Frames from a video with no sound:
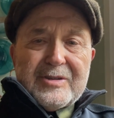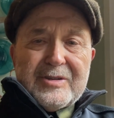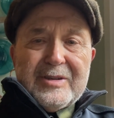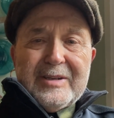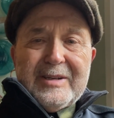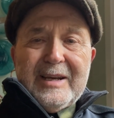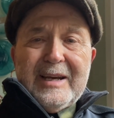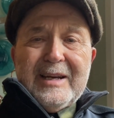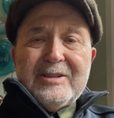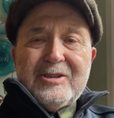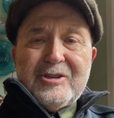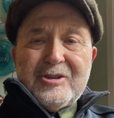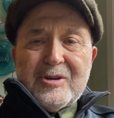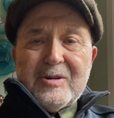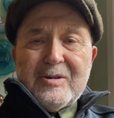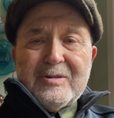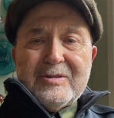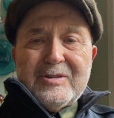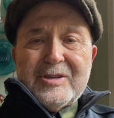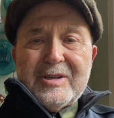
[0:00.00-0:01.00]
today,
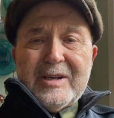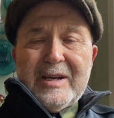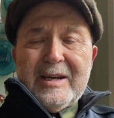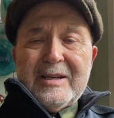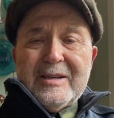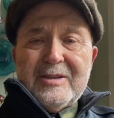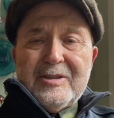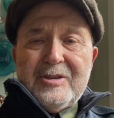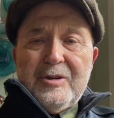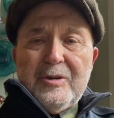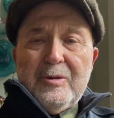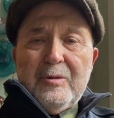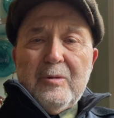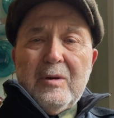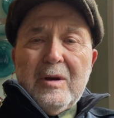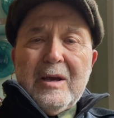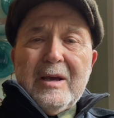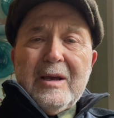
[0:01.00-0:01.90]
church, as you